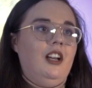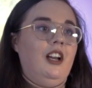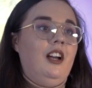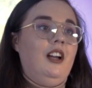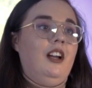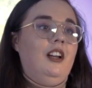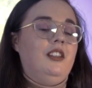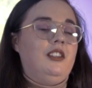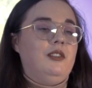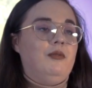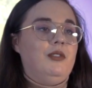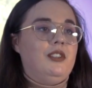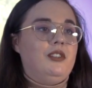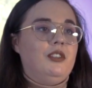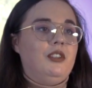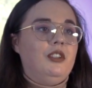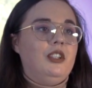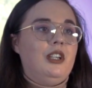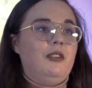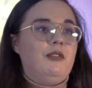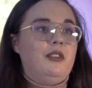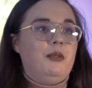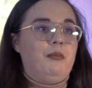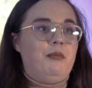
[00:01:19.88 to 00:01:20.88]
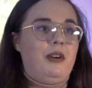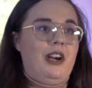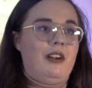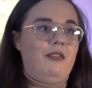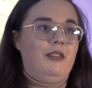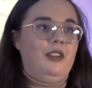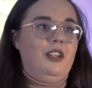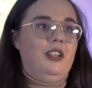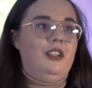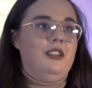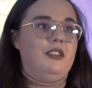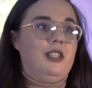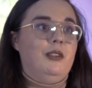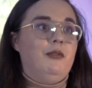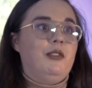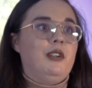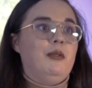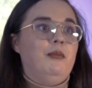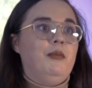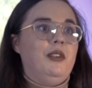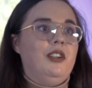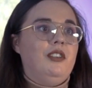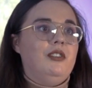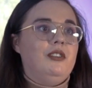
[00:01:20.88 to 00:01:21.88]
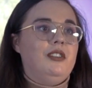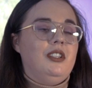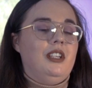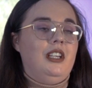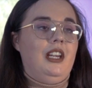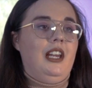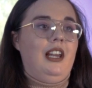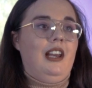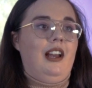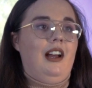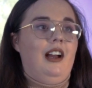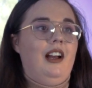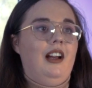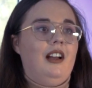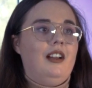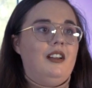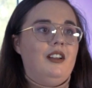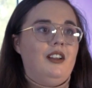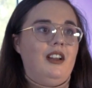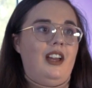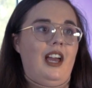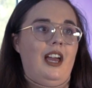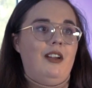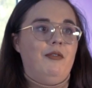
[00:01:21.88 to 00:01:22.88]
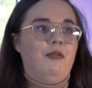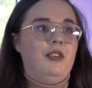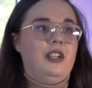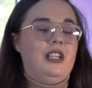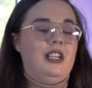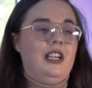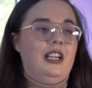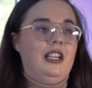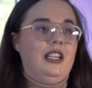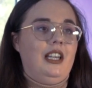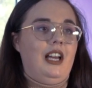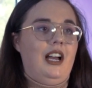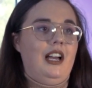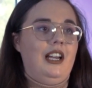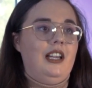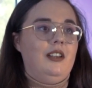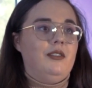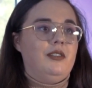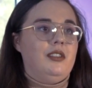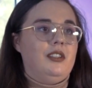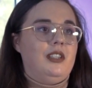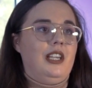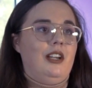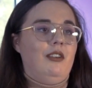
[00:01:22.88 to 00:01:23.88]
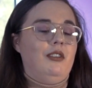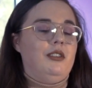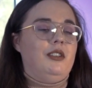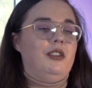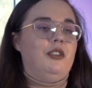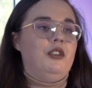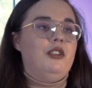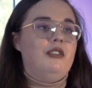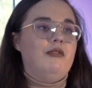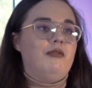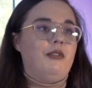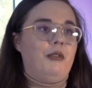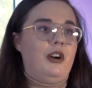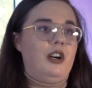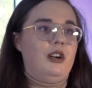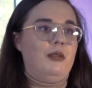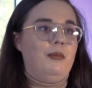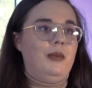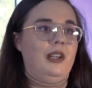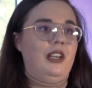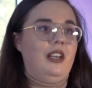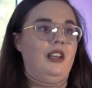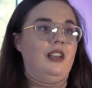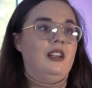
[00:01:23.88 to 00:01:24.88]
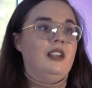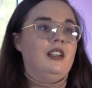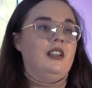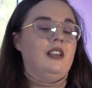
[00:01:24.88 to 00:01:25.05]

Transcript: As a result of the prevalence of computing in our everyday lives, there is an overwhelming